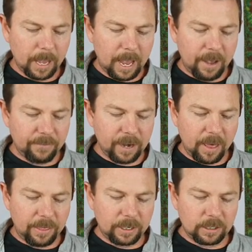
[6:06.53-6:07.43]
Have
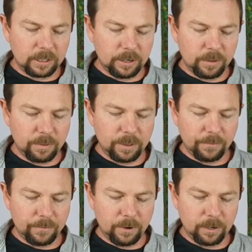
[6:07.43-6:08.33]
nothing to do with the
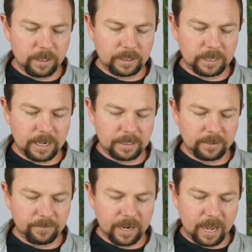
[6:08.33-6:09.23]
fruitless deeds
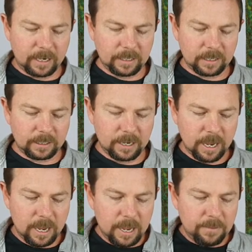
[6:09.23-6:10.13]
of darkness,
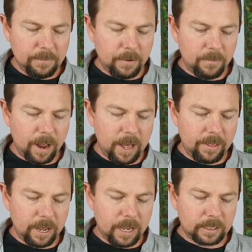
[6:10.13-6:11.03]
but
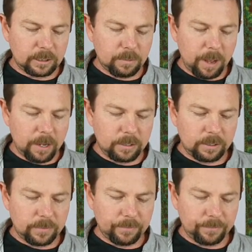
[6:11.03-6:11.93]
rather expose
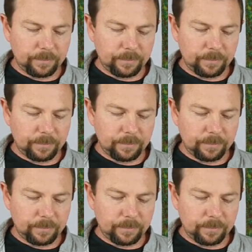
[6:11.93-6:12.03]
them.